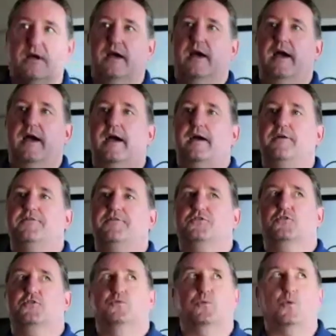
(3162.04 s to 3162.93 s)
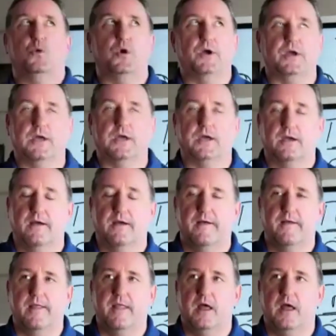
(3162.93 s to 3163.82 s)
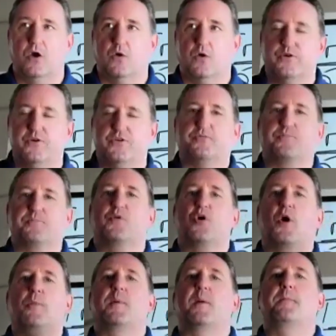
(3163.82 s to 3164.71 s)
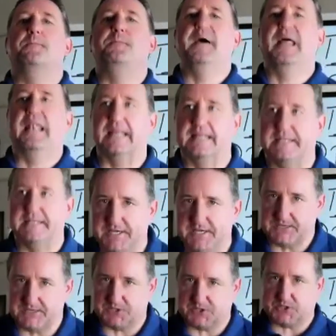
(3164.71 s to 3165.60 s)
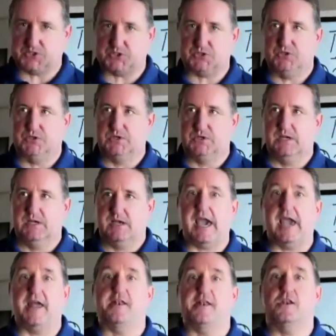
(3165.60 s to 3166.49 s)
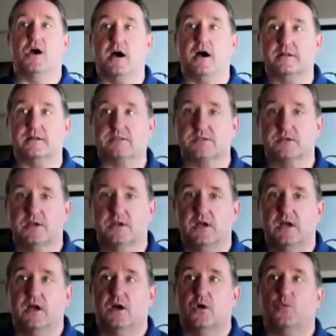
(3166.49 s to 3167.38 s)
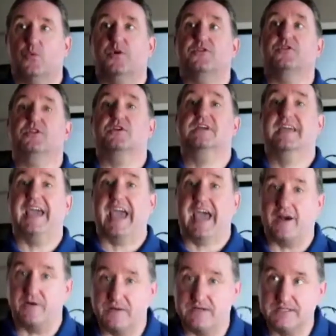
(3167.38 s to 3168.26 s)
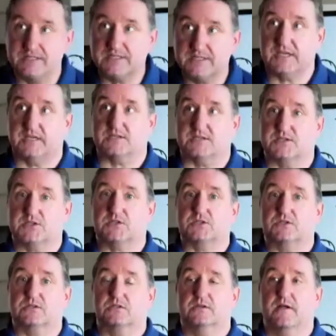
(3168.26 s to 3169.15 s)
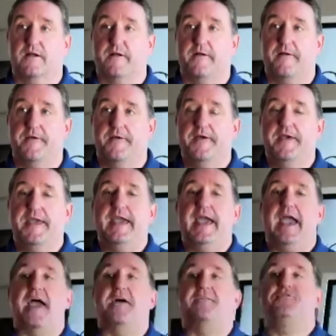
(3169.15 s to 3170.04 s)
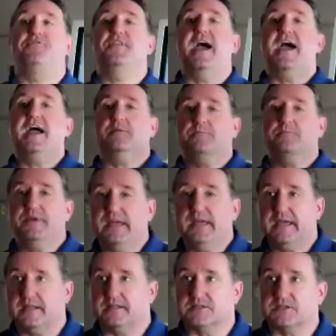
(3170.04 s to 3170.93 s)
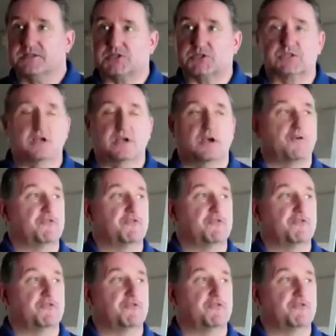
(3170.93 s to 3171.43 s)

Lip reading: have to work with probabilities and not with guarantees. And that means